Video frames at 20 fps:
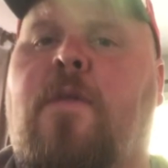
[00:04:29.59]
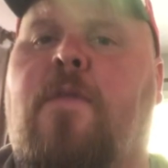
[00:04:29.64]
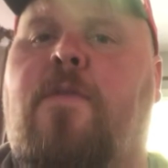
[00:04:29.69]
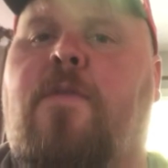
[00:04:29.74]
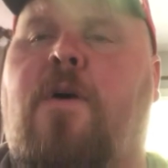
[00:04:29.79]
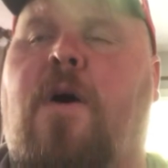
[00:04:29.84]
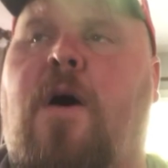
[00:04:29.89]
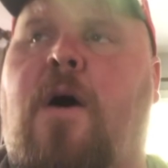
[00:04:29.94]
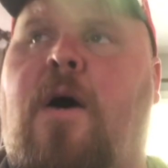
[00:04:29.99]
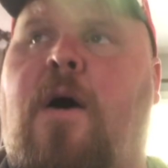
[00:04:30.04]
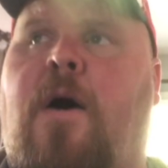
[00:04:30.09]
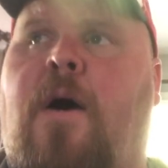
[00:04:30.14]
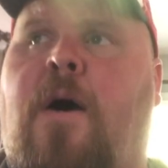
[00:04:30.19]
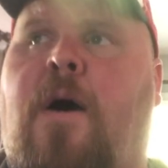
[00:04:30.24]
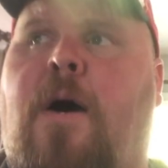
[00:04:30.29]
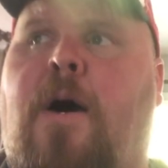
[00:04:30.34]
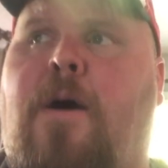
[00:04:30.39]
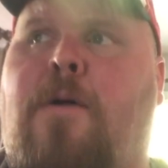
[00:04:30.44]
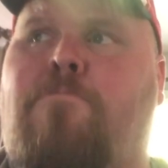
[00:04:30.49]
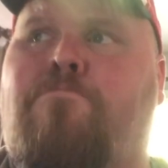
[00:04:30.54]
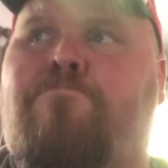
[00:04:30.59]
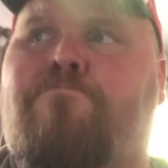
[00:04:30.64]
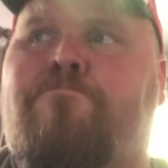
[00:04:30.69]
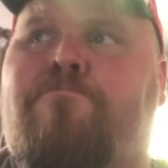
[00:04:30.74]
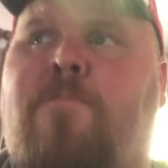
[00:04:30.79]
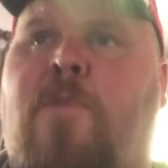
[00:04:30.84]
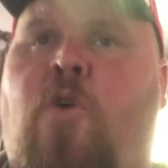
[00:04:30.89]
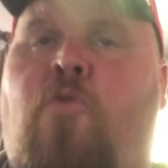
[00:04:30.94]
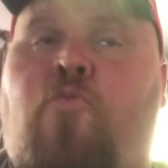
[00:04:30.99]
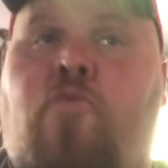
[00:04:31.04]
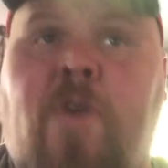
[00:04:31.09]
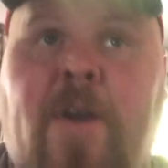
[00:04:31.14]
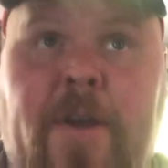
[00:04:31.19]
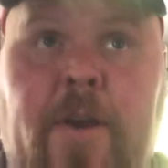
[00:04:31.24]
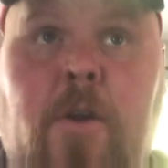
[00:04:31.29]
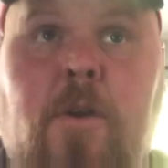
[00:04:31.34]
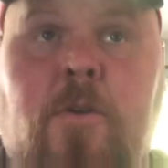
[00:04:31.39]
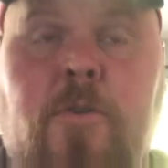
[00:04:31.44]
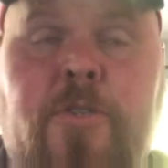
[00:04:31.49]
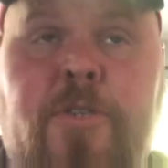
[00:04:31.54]
the
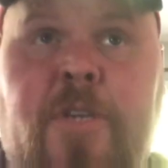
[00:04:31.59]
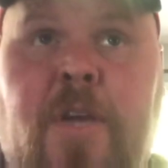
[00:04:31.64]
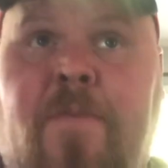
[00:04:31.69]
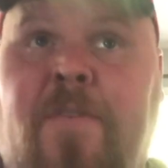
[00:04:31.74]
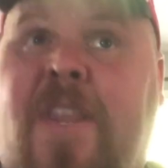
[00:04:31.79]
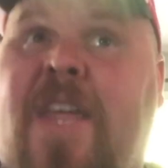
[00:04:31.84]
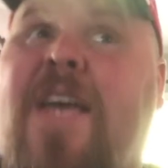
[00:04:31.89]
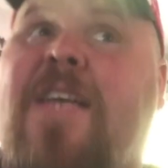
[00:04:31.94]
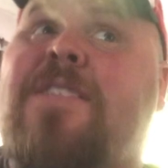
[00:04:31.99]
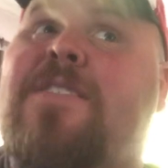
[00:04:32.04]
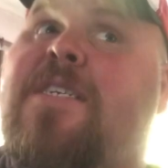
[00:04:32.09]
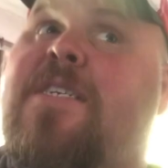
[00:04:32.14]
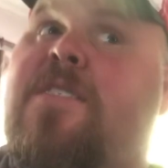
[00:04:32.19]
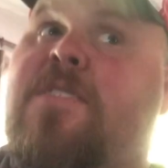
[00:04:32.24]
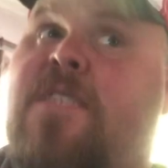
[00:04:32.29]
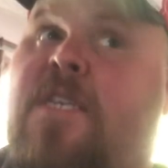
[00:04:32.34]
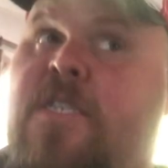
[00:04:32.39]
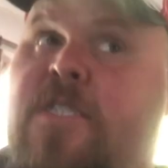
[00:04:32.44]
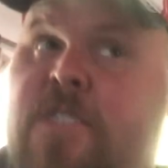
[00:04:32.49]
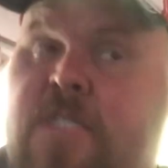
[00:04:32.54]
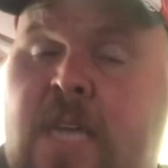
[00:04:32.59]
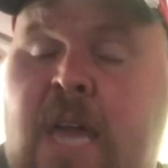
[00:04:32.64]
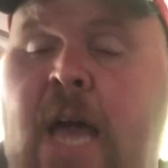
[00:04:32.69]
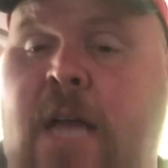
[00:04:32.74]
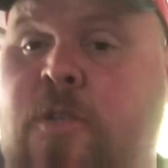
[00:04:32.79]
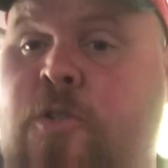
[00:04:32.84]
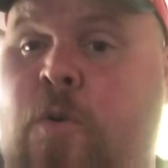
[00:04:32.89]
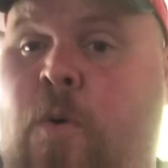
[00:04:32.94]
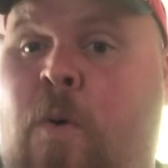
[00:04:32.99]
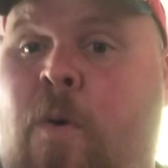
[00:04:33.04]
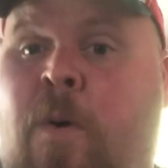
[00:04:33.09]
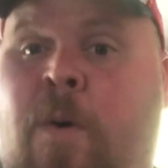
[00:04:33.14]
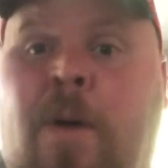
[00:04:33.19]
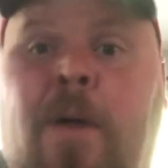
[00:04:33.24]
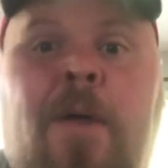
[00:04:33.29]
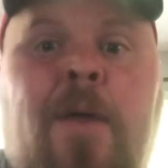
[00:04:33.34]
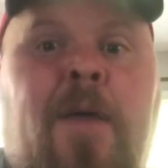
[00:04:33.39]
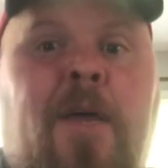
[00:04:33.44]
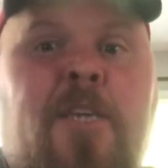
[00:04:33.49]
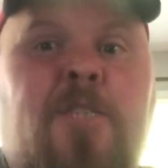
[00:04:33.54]
rigors of an SEC schedule,
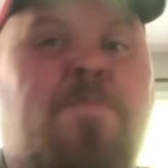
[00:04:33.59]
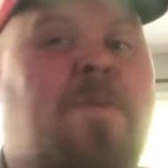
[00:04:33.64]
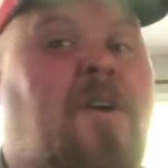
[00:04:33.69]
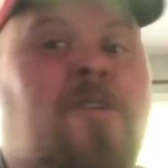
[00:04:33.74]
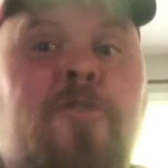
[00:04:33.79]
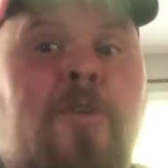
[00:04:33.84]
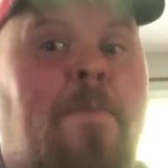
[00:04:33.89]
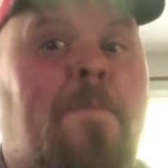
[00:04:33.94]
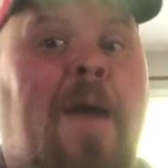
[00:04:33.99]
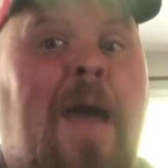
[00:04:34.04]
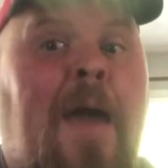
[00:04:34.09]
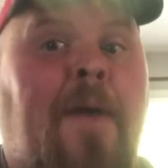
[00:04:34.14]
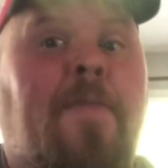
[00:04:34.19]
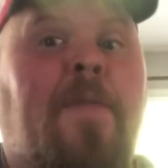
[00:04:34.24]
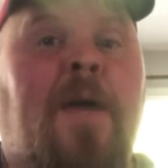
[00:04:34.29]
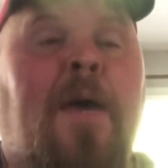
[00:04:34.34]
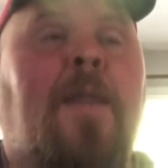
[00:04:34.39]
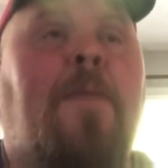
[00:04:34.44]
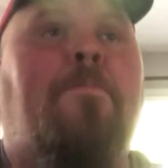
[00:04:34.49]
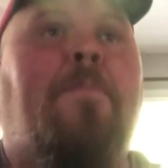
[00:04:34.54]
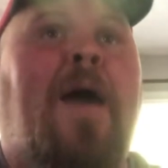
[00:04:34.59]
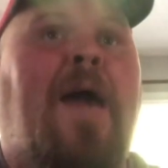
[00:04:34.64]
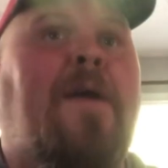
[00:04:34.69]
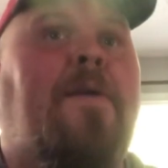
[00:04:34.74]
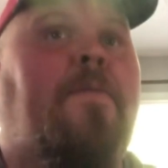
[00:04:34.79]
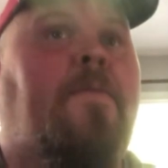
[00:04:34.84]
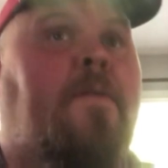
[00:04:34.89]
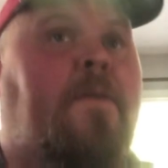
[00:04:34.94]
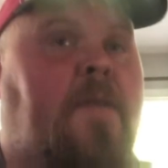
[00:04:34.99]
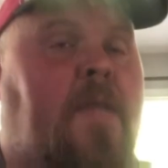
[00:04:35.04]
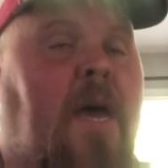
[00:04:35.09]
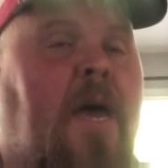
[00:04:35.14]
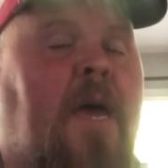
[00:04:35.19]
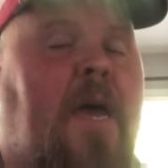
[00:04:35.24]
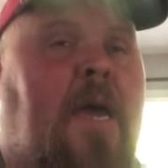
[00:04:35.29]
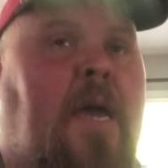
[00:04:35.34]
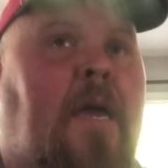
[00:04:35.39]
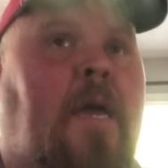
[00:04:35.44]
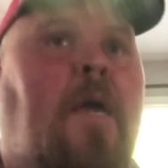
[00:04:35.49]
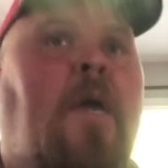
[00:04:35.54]
especially back then and back in the
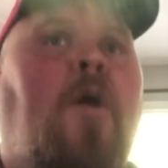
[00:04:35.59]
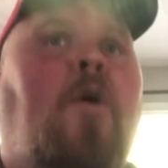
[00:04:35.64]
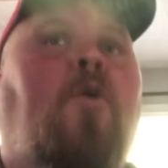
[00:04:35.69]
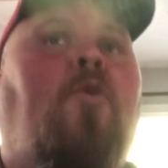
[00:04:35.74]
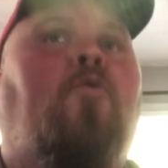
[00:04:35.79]
day,